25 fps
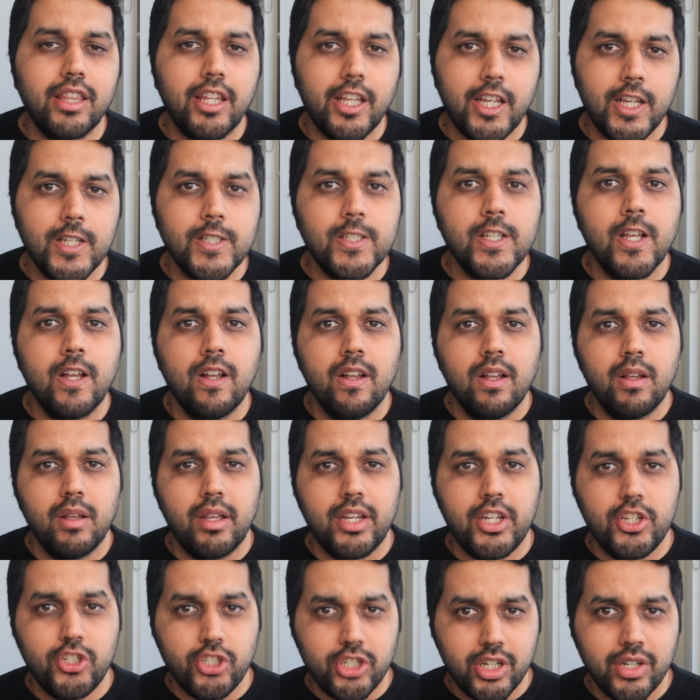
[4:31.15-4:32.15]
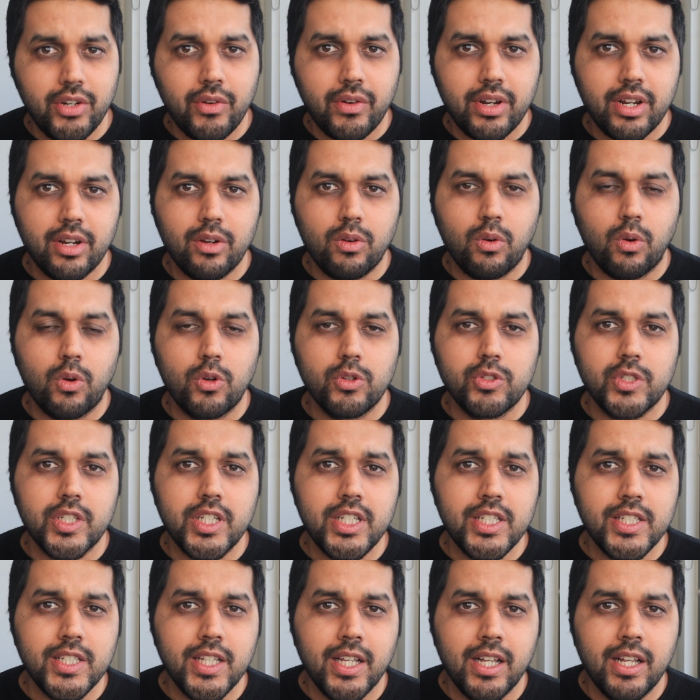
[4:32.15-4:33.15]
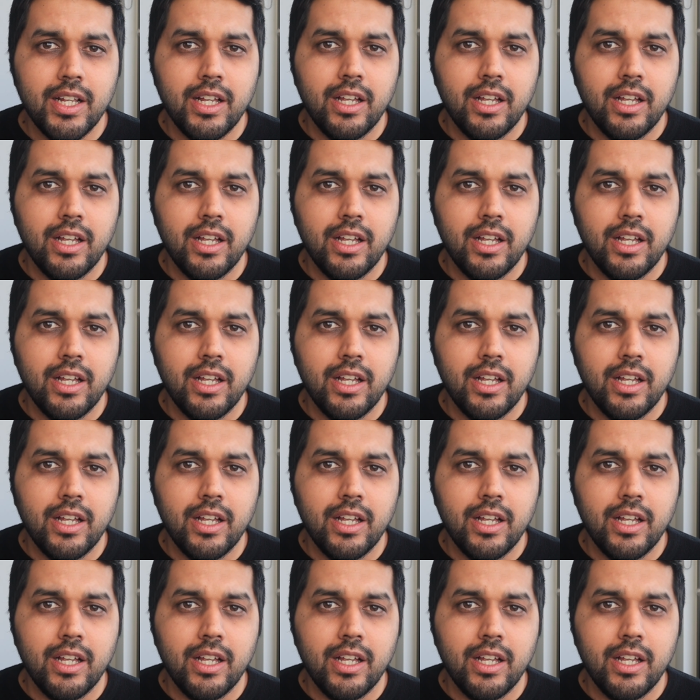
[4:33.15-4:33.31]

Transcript: these engineering courses,